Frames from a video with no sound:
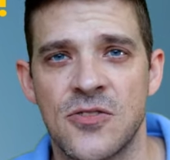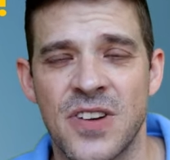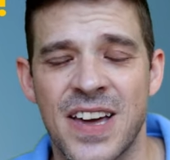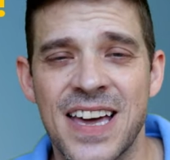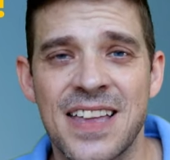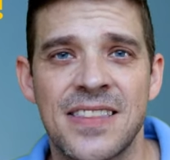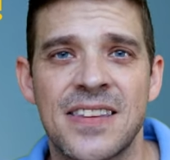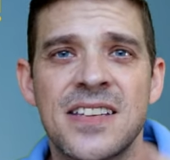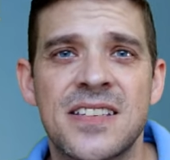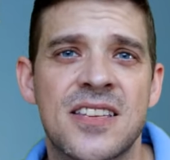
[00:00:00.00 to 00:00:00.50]
So
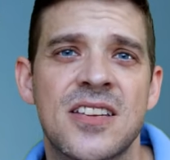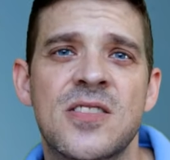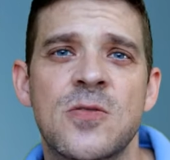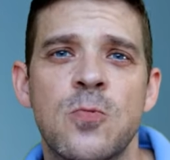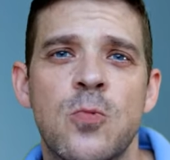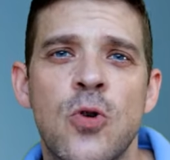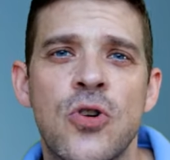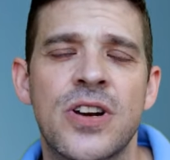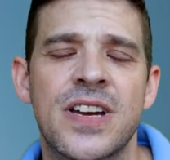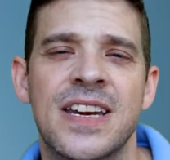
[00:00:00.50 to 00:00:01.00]
again, this
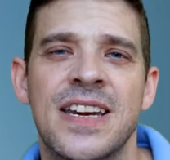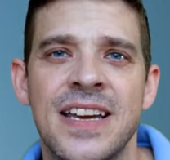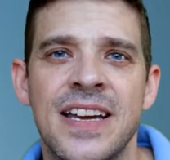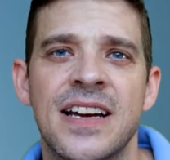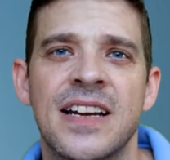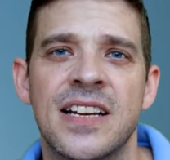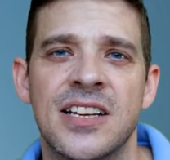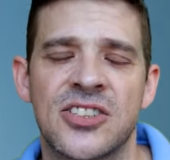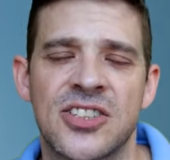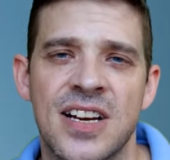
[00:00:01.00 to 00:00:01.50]
doesn't work in
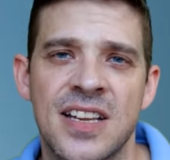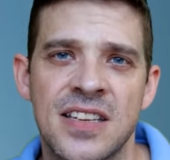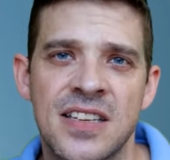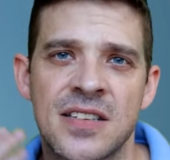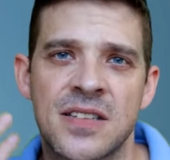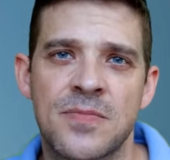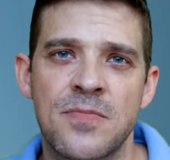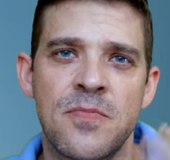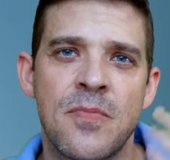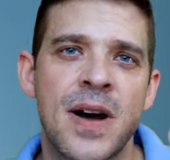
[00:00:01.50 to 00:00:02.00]
English,
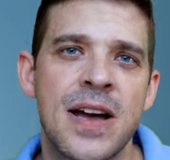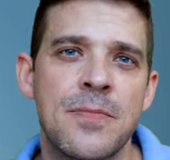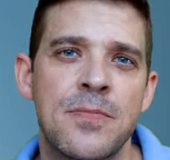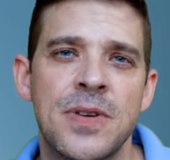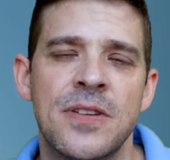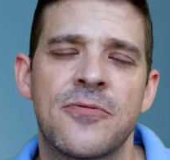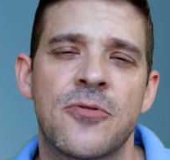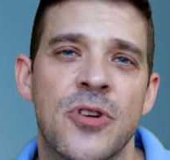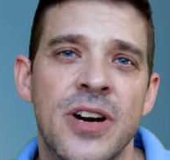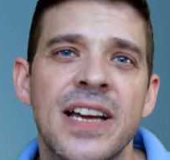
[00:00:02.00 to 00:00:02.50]
and this
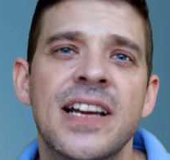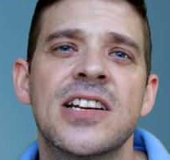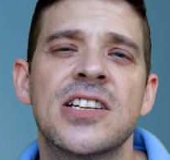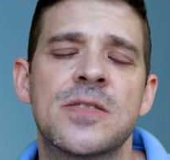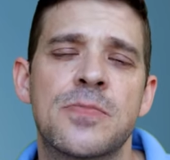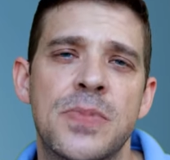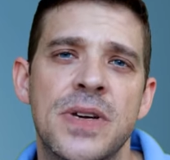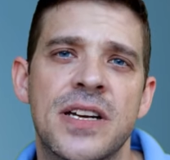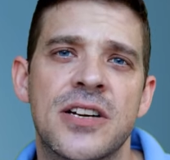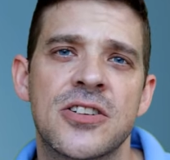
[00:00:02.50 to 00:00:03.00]
might be for
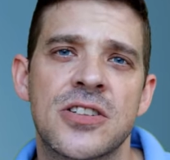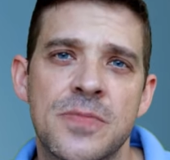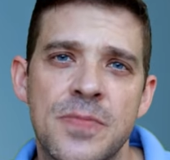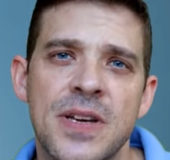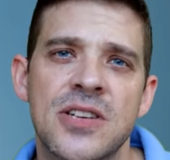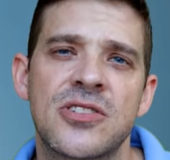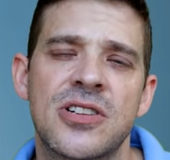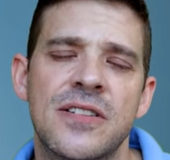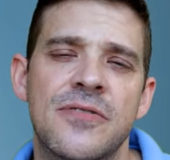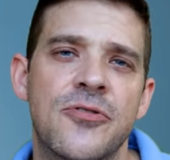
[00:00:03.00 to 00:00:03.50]
English speakers,
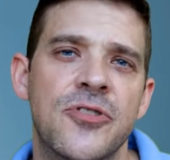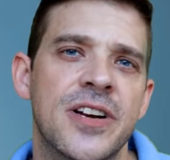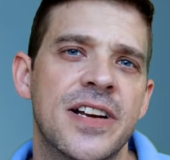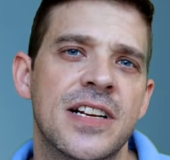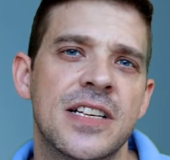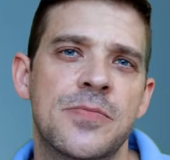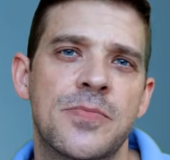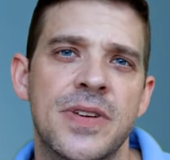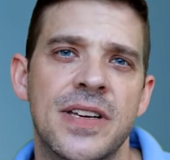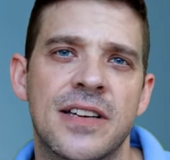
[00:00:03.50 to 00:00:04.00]
especially for
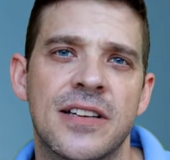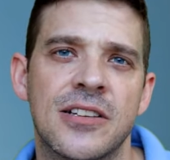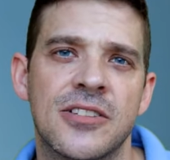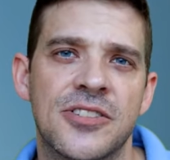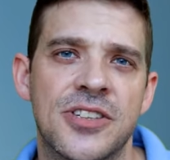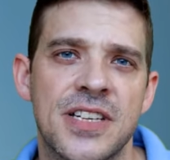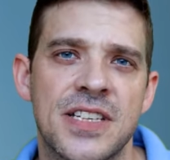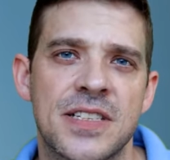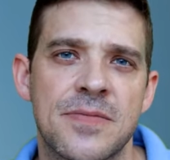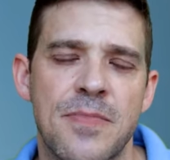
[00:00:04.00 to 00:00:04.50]
English
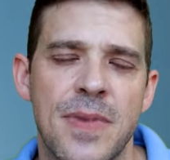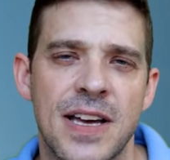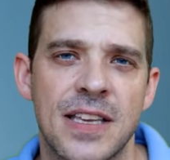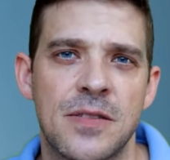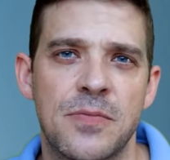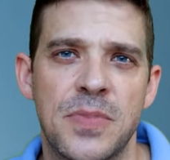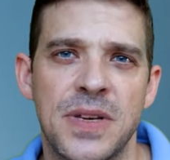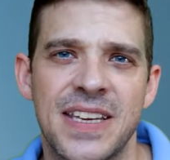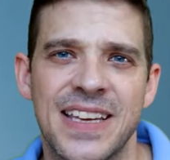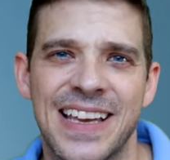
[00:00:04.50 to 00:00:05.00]
speakers, this
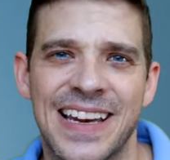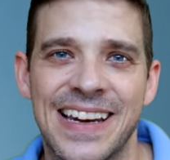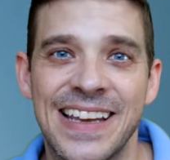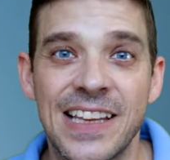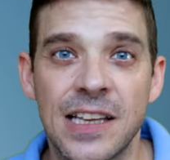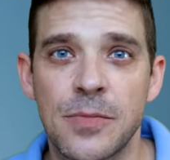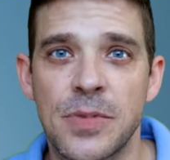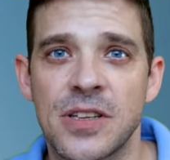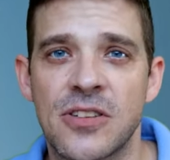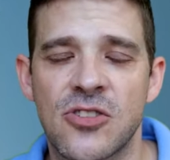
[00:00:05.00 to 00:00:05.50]
might be a
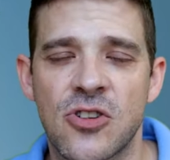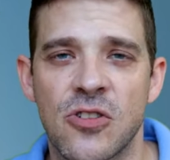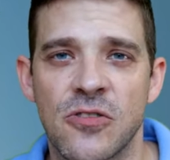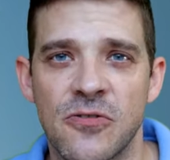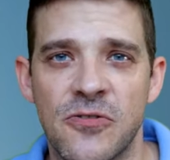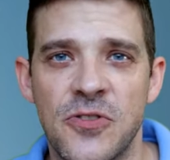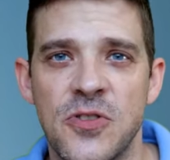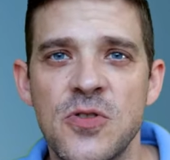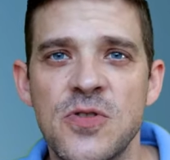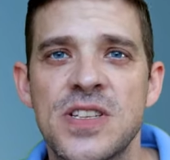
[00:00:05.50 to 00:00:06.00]
little bit
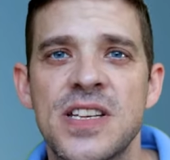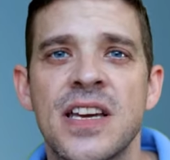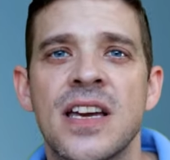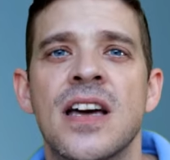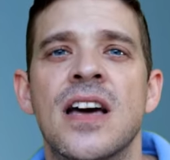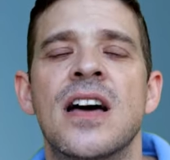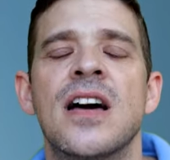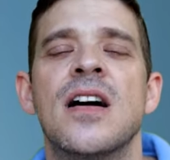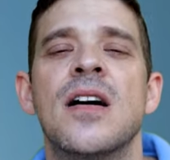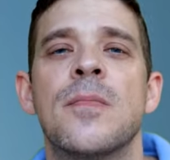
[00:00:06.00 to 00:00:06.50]

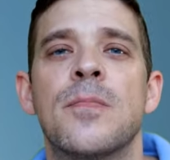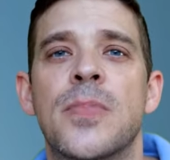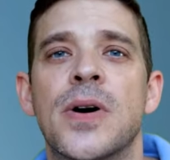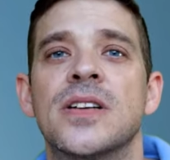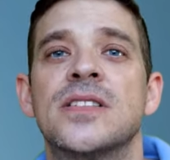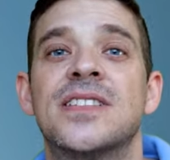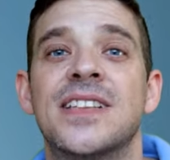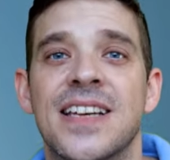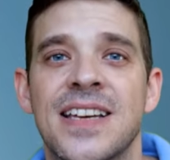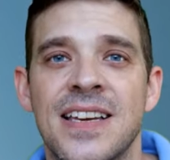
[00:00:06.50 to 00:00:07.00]
confusing,
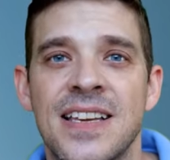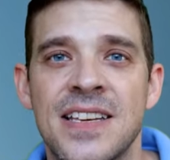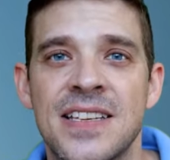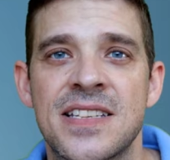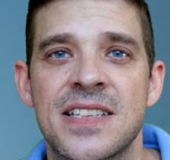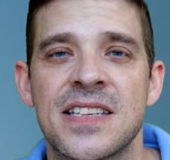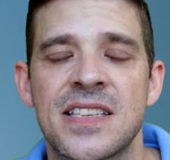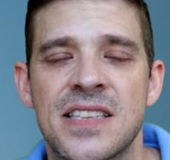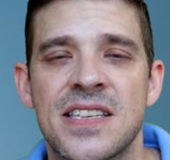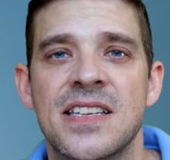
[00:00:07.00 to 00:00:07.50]
but
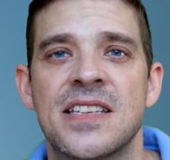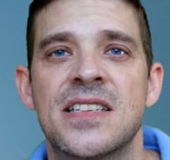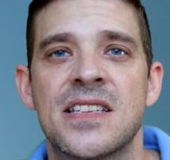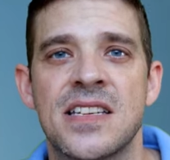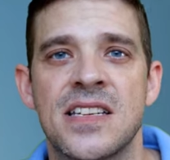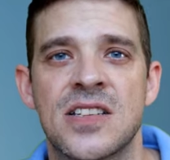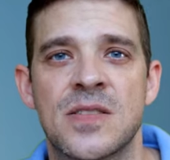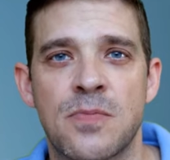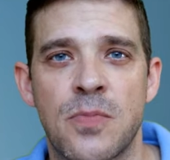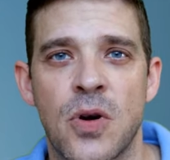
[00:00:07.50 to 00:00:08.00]
this
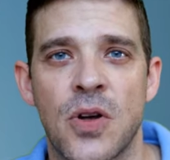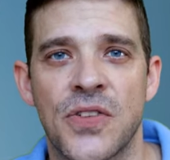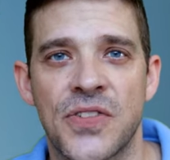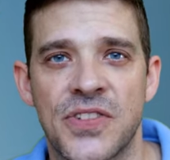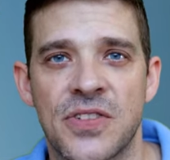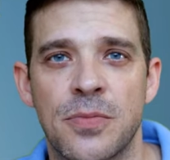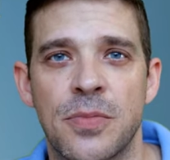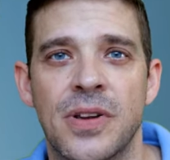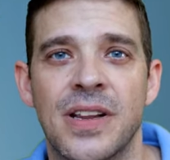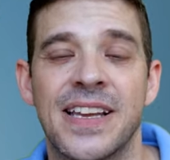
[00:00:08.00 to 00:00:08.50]
is
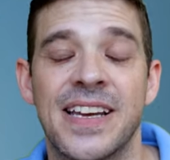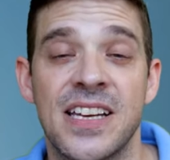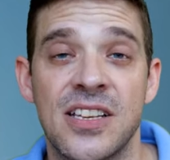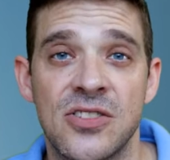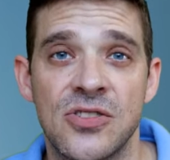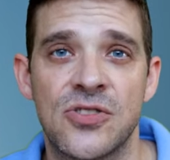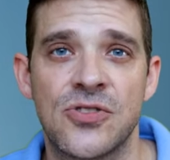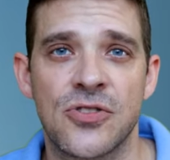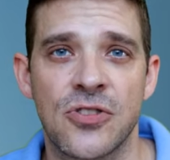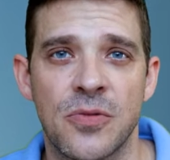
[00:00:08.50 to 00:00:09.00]
possible
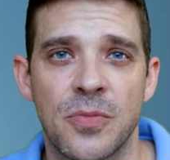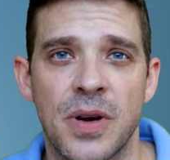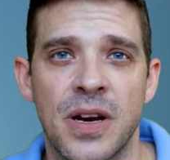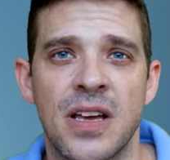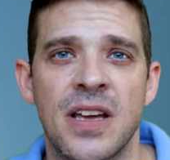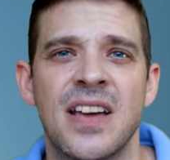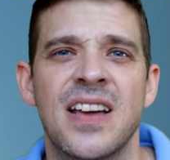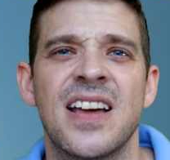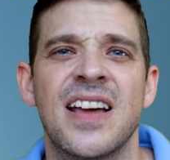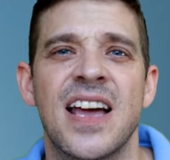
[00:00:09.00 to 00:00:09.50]
in
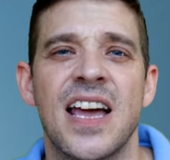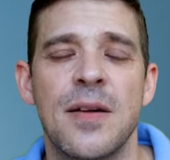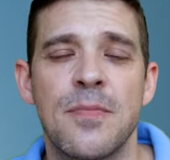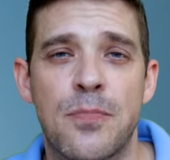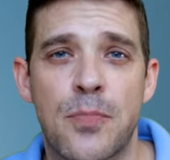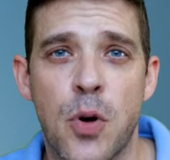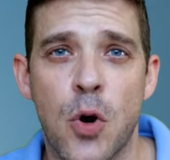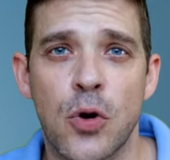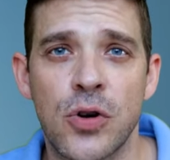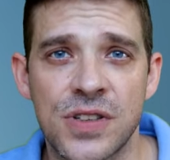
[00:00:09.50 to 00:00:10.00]
German.
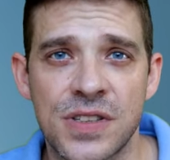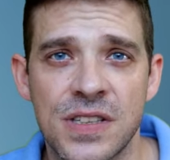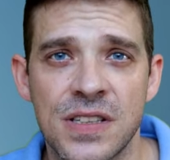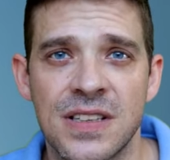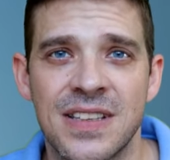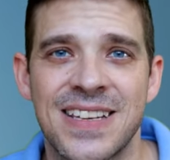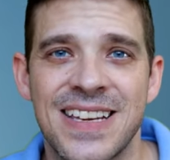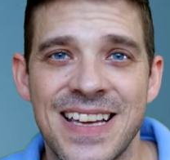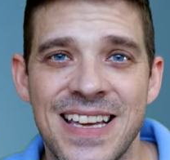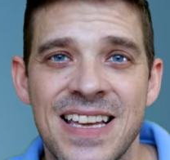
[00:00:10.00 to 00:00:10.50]

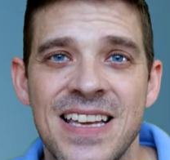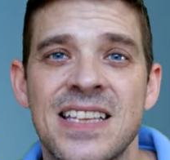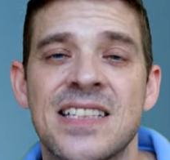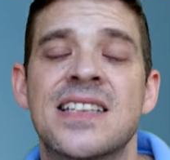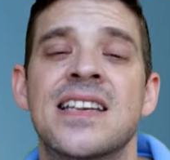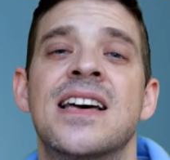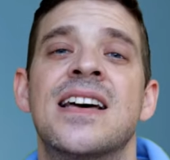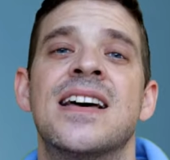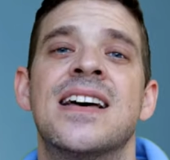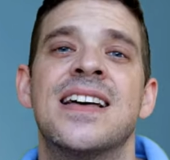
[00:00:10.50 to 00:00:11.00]
Important
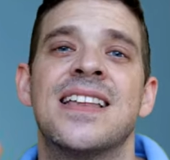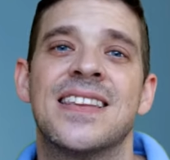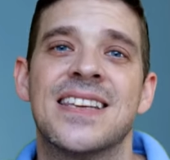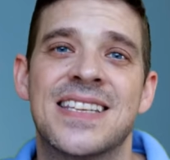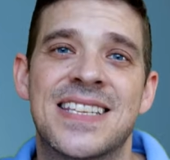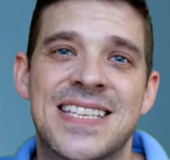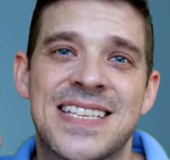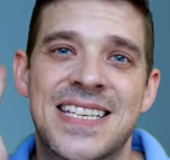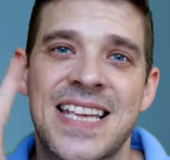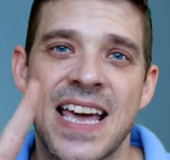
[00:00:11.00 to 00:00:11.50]
is
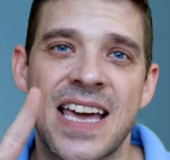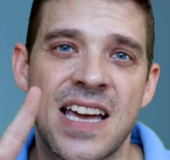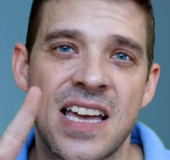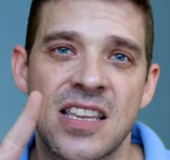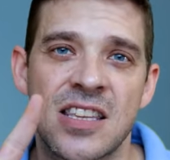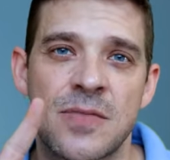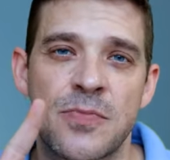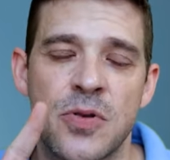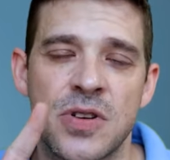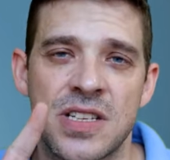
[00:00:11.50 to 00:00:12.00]
the
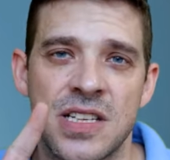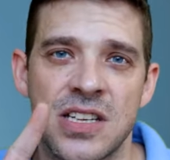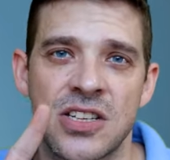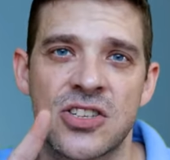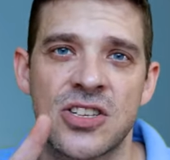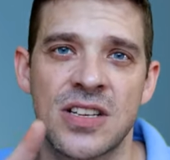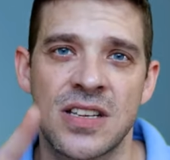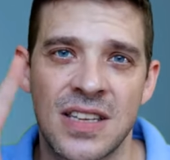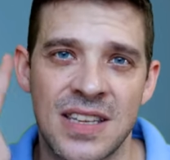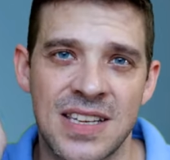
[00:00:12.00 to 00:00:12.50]
second
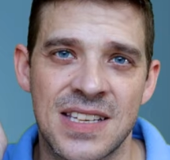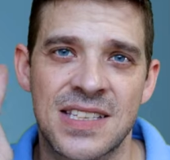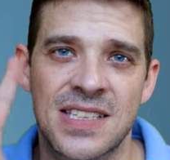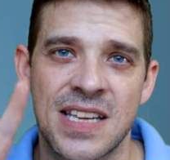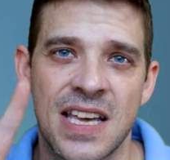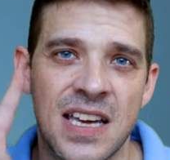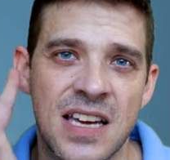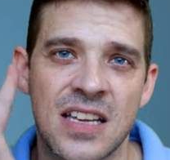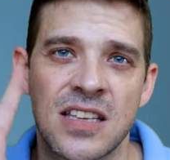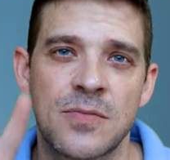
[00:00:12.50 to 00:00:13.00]
position. The
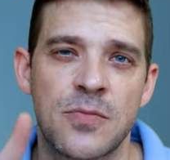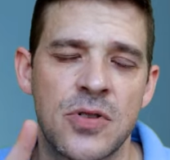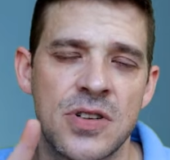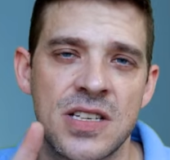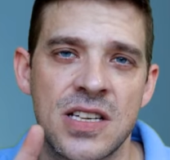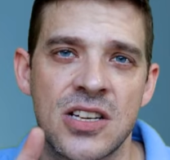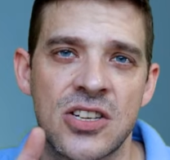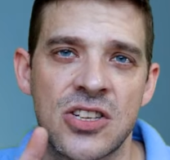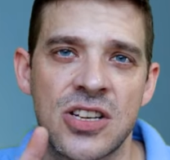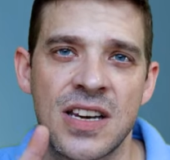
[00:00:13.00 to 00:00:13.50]
second
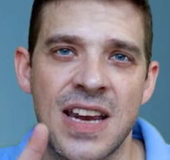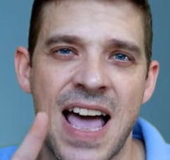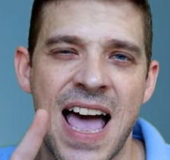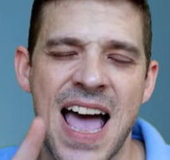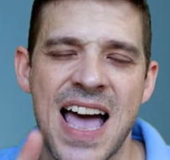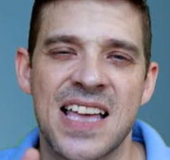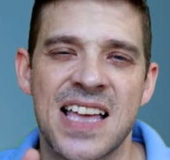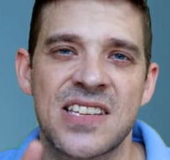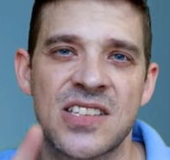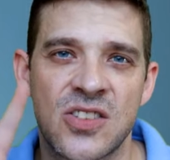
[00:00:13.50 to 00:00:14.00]
position
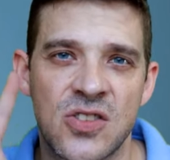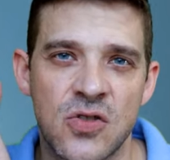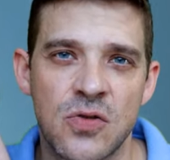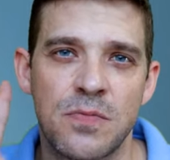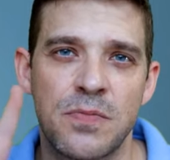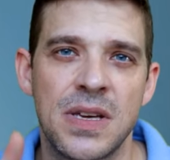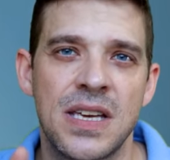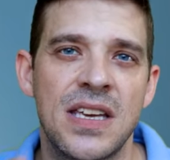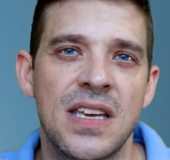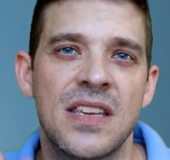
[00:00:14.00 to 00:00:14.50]
has
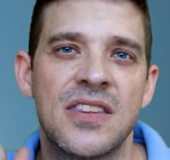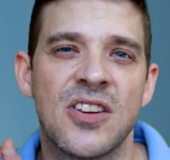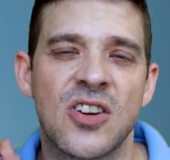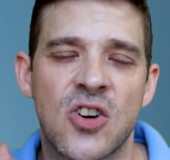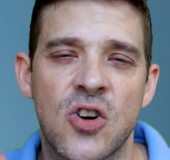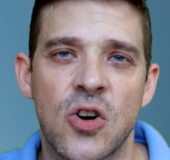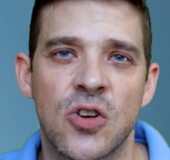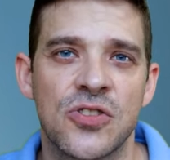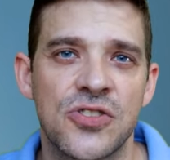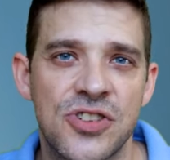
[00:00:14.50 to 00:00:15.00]
to be
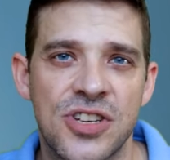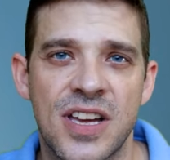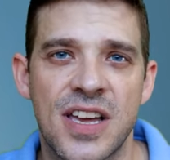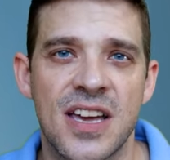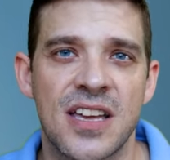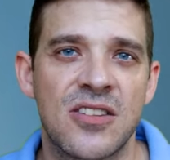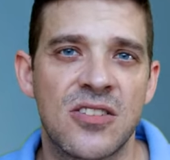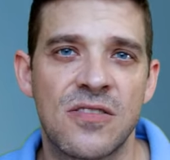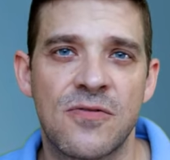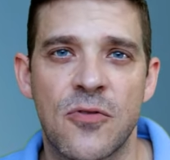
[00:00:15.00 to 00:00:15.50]
the
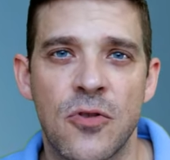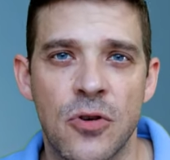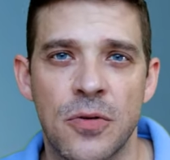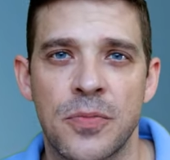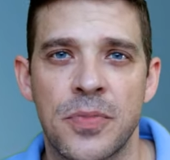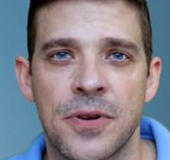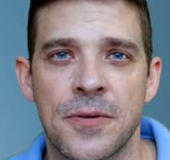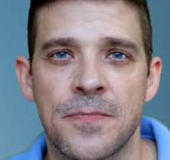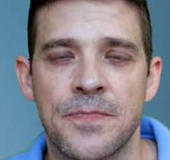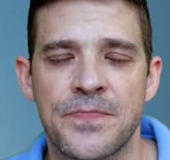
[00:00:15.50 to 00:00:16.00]
conjugated
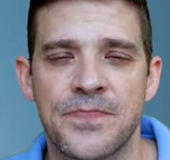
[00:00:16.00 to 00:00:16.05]
verb.